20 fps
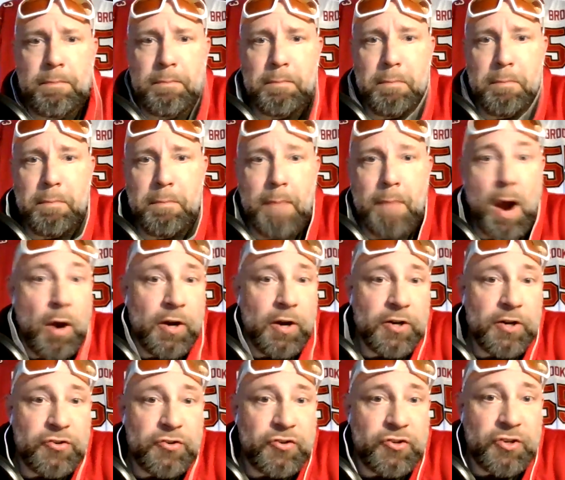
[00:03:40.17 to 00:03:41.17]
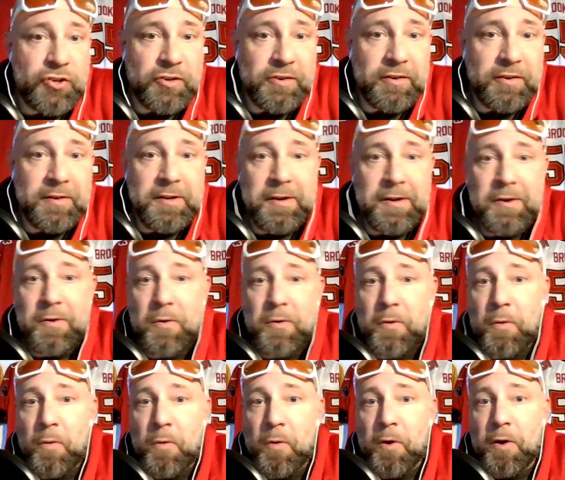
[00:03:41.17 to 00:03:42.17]
March
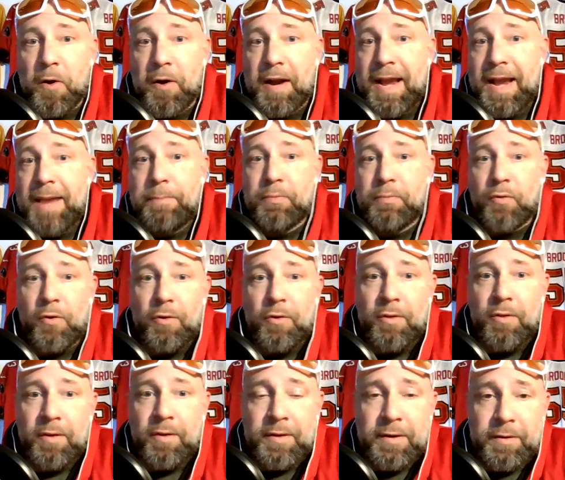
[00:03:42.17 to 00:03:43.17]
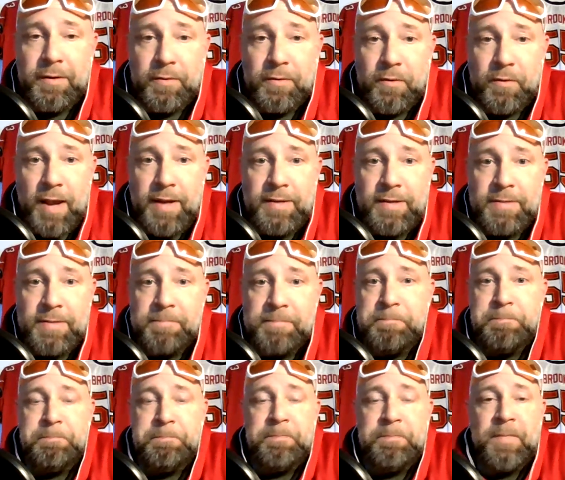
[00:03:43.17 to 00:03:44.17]
or April, right?
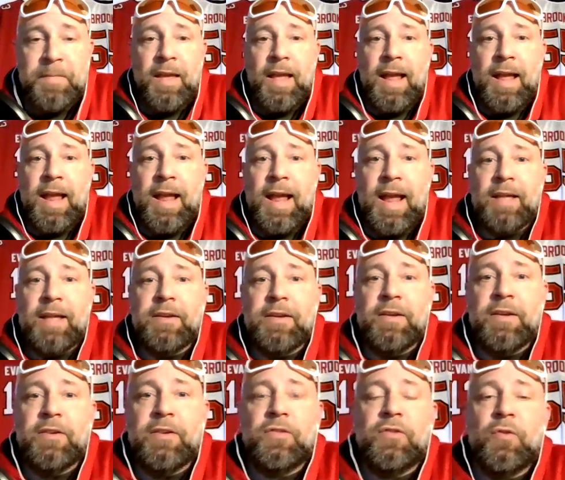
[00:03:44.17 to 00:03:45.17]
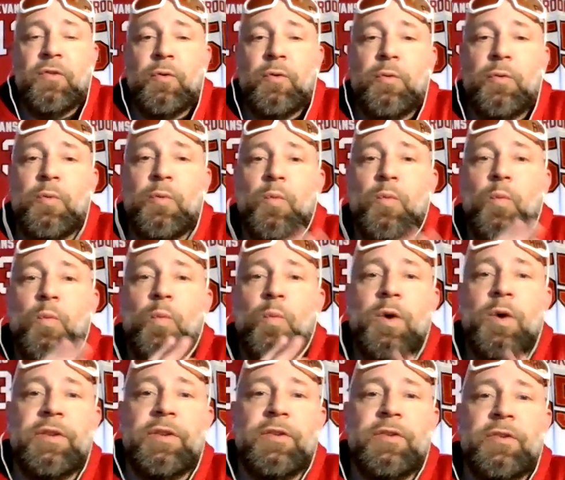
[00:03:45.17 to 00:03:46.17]
And so
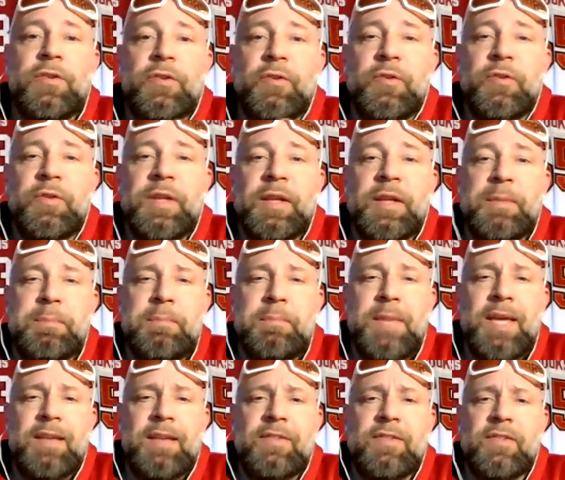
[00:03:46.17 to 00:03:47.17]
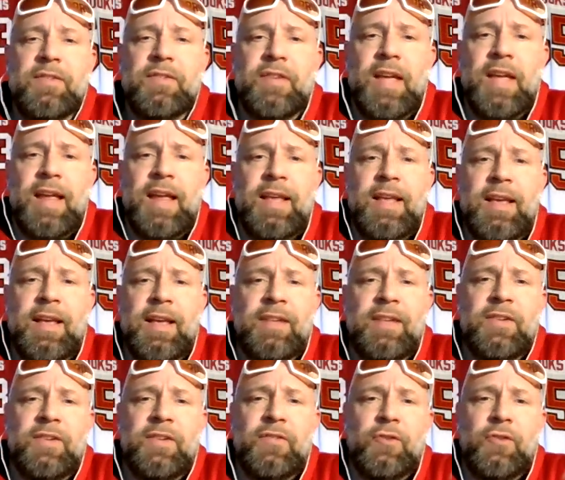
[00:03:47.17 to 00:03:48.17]
what it means is any
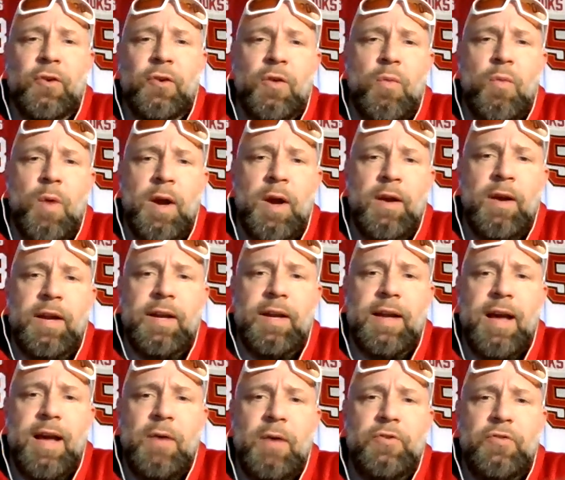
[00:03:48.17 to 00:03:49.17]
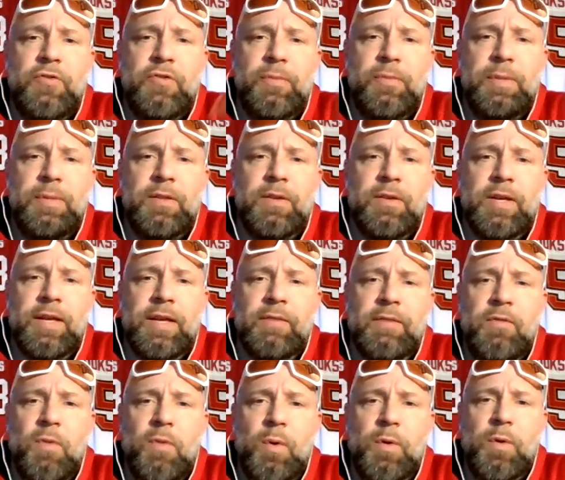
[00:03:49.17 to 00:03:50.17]
assets you're acquiring now, you should be looking
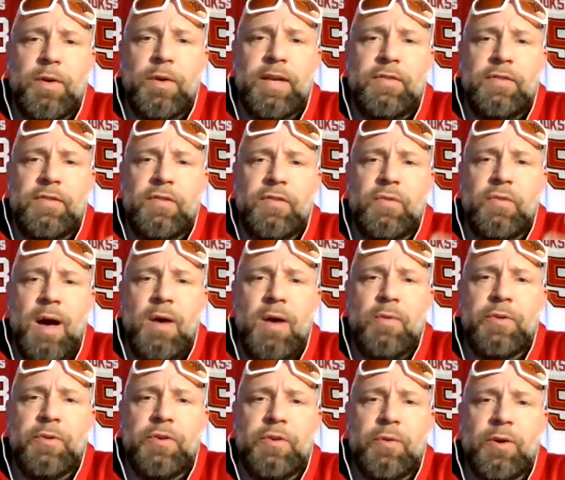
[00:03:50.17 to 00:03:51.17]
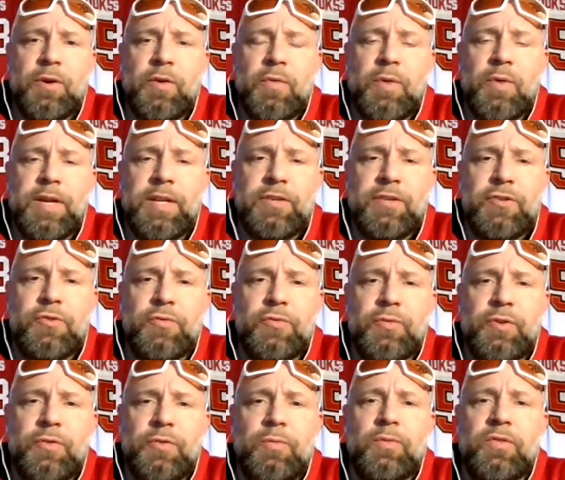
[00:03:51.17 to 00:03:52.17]
forward as to how you're going to
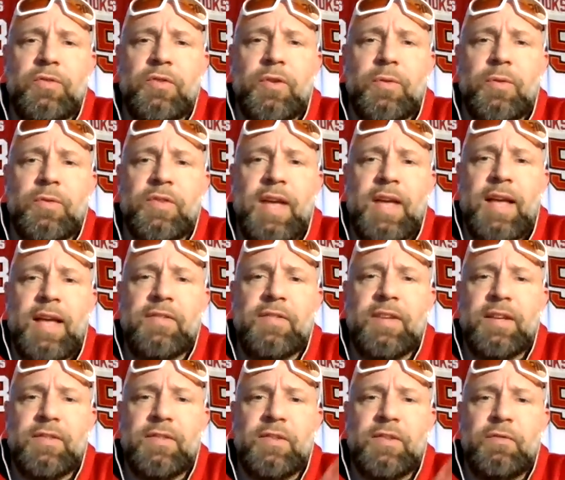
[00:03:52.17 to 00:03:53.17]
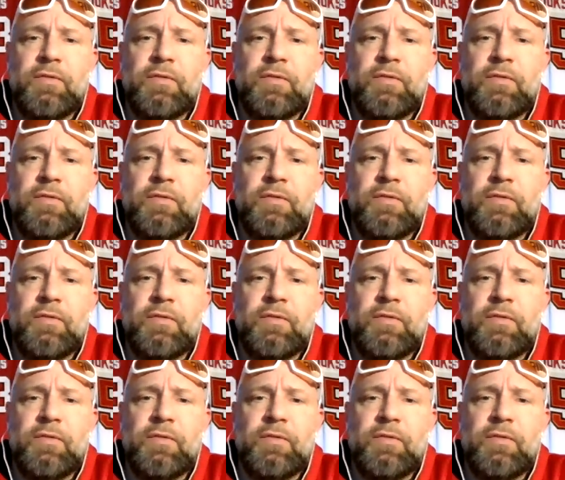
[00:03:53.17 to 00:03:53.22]
use those assets.